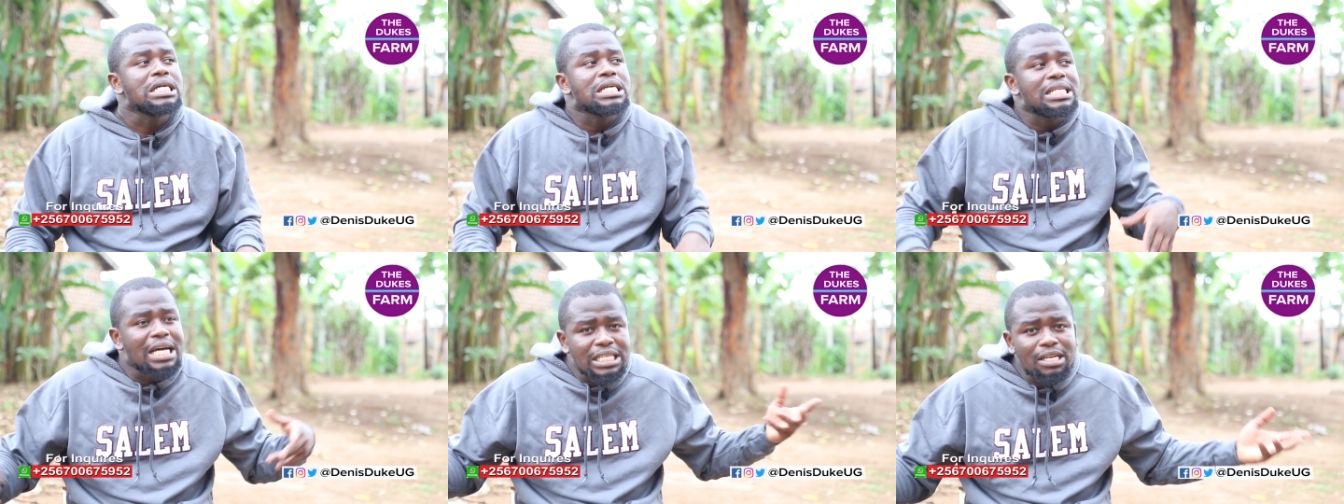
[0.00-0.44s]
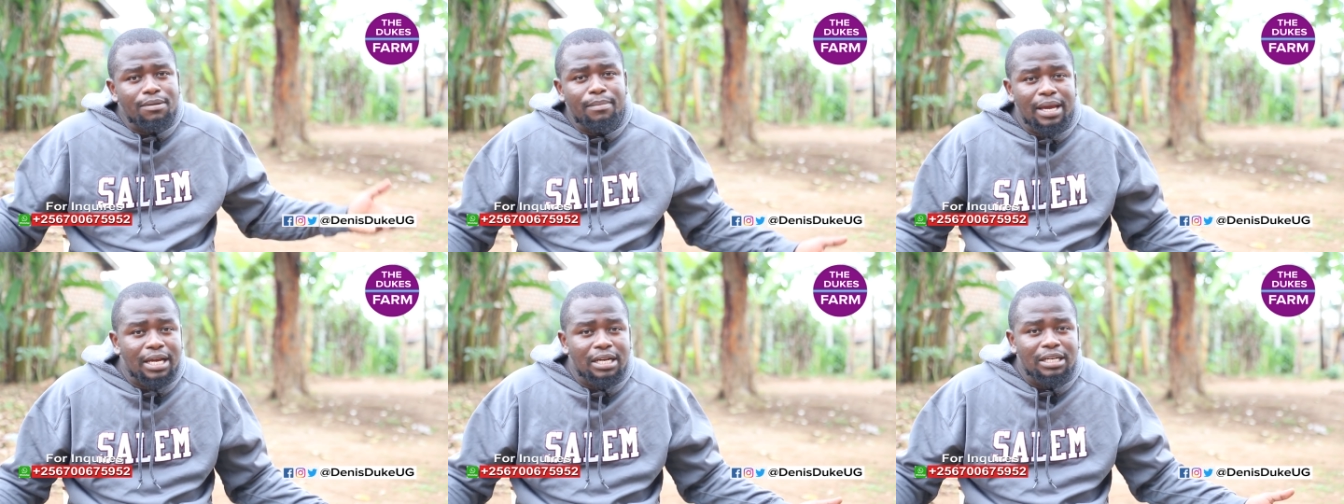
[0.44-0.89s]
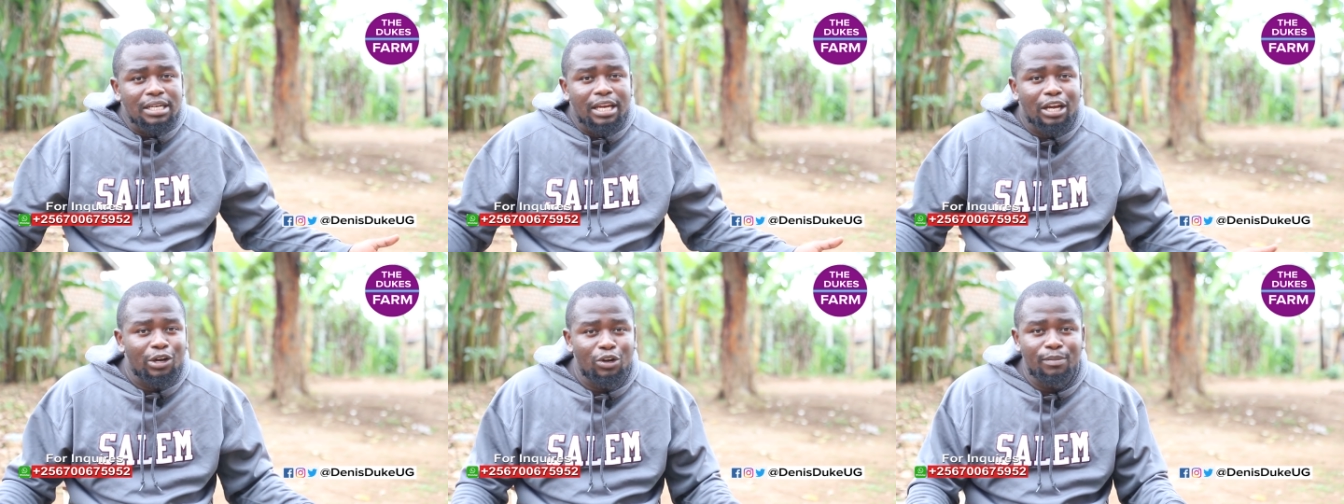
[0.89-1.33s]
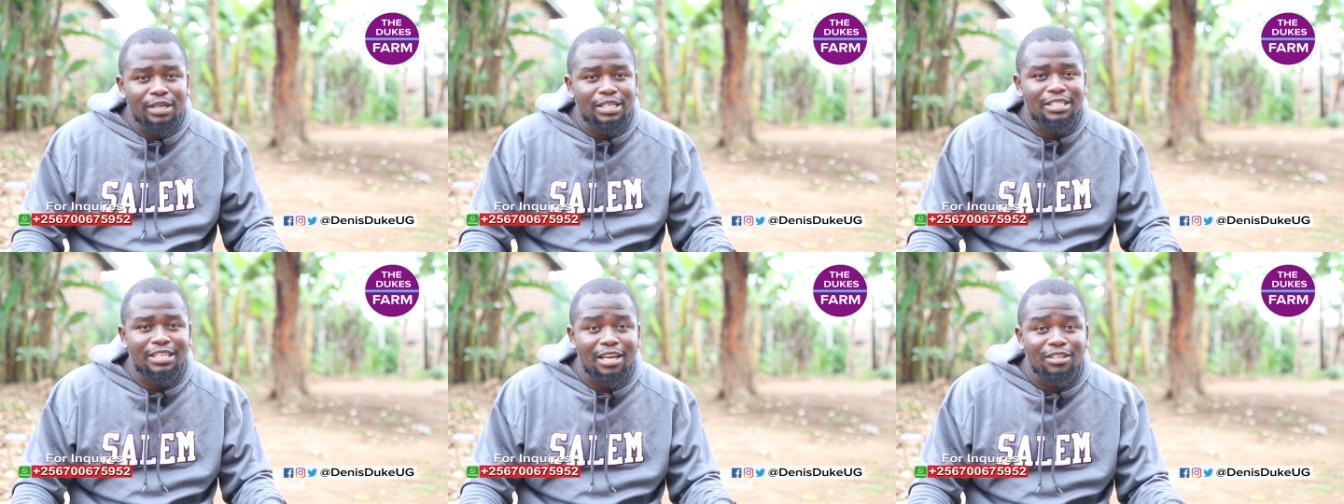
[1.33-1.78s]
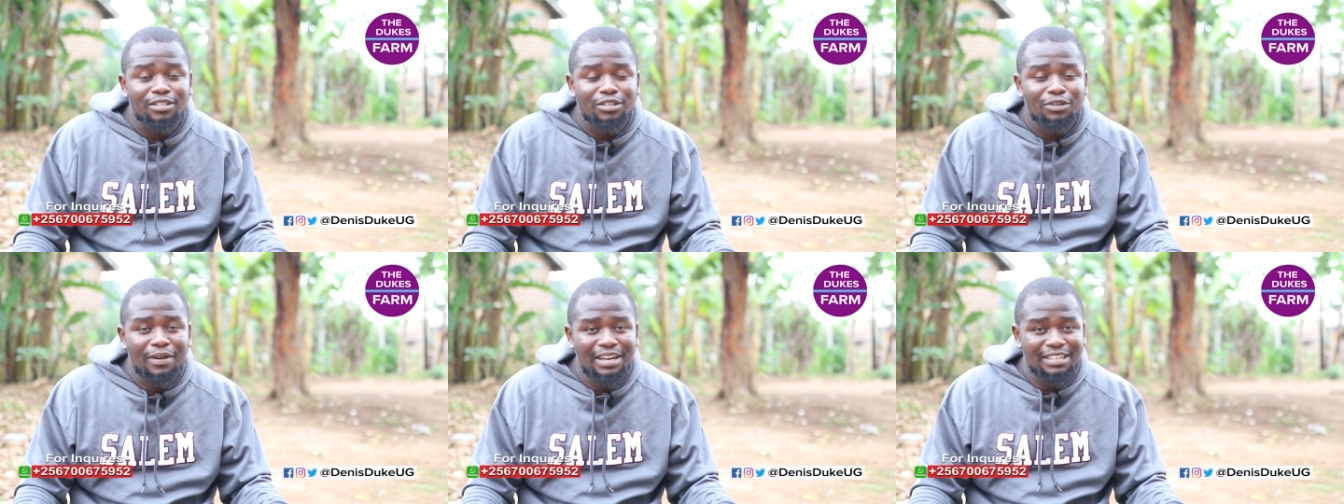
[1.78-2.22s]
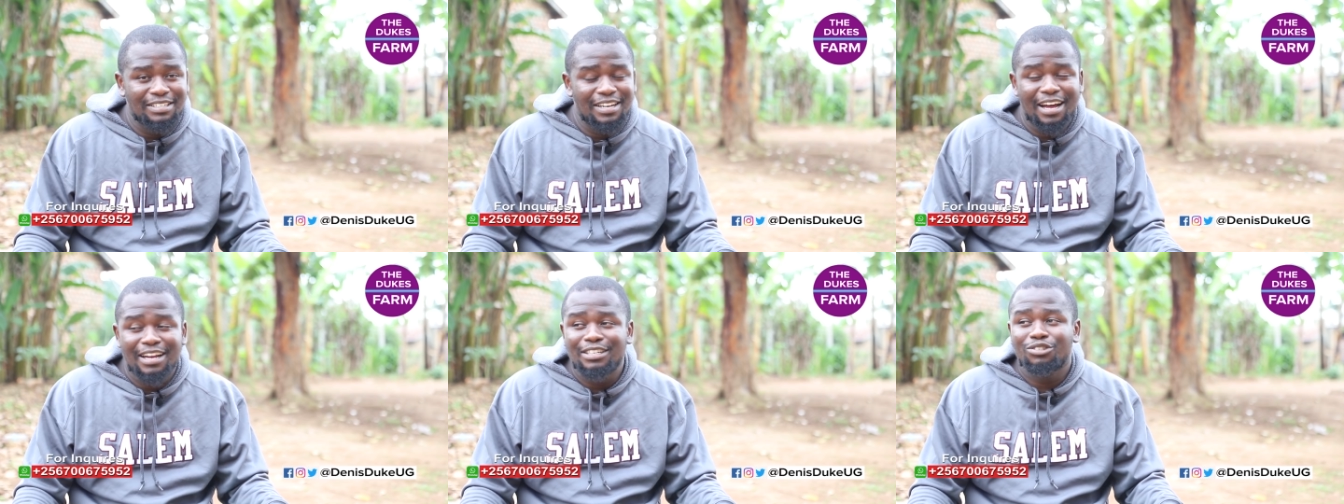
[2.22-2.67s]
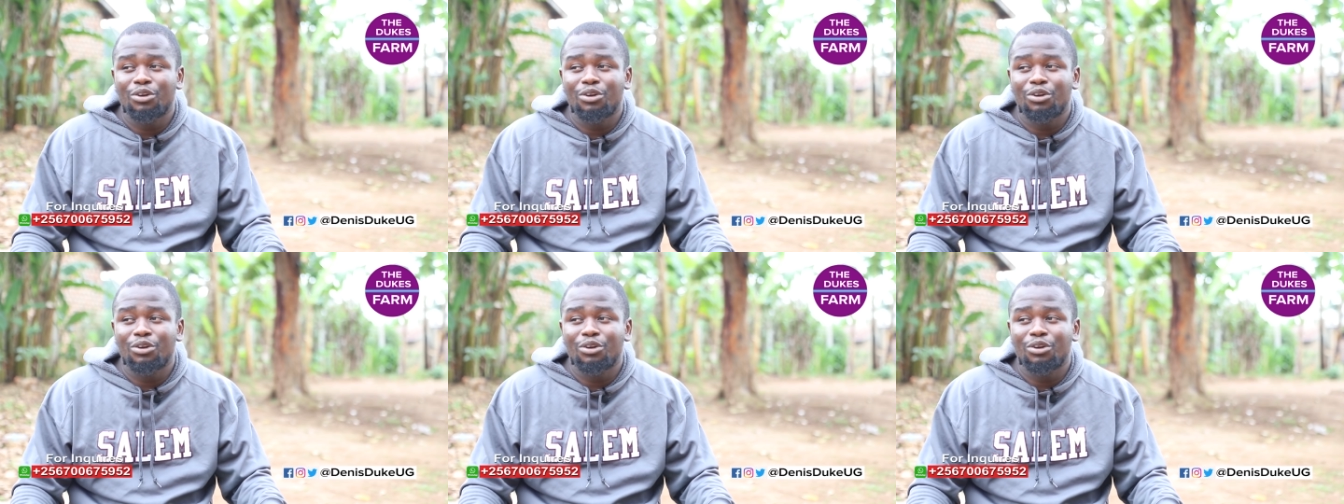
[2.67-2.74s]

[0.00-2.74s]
it doesn't make economic sense, you understand?